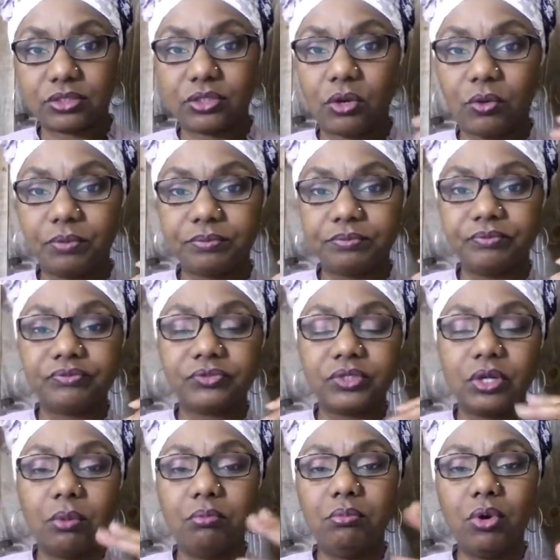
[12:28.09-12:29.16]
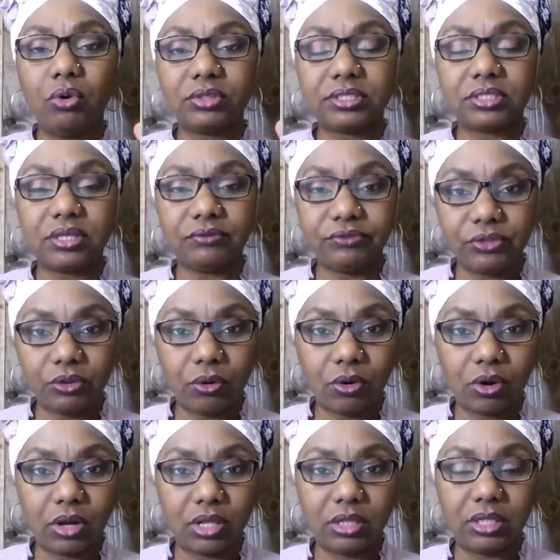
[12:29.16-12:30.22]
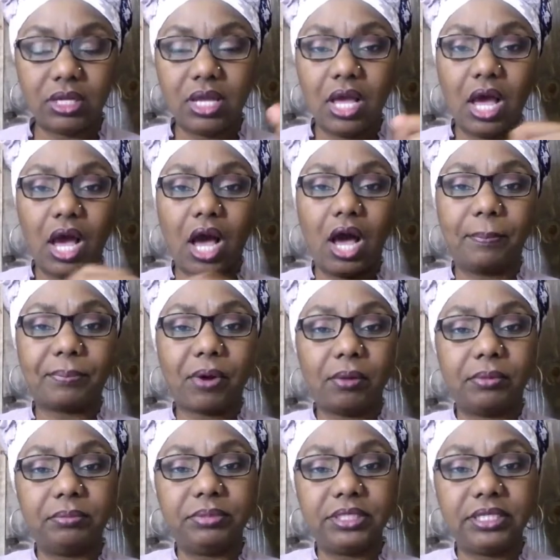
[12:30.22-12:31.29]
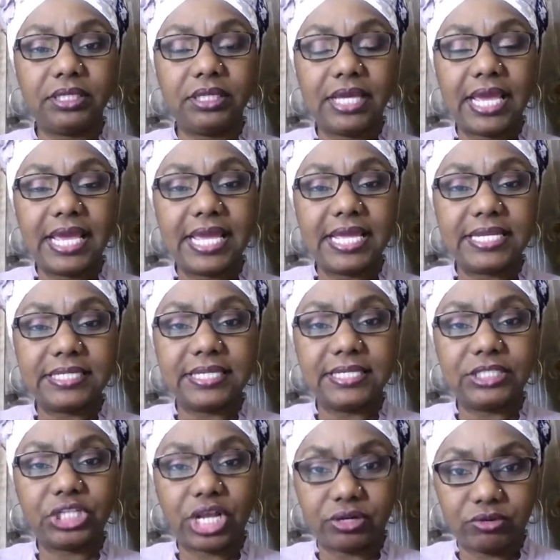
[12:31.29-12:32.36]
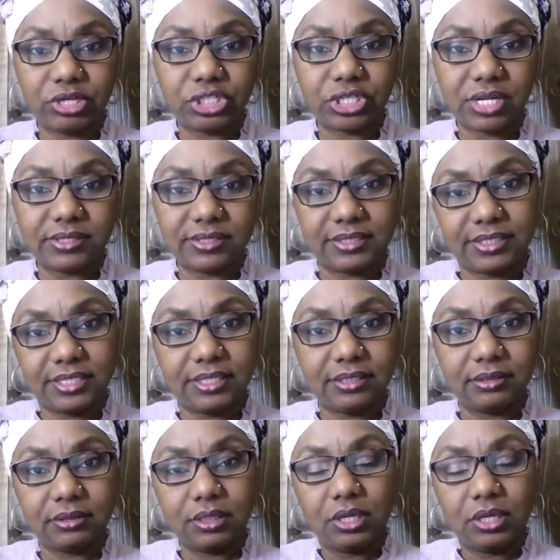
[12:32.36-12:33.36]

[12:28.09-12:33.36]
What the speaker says: So most of y'all are probably in Generation Z.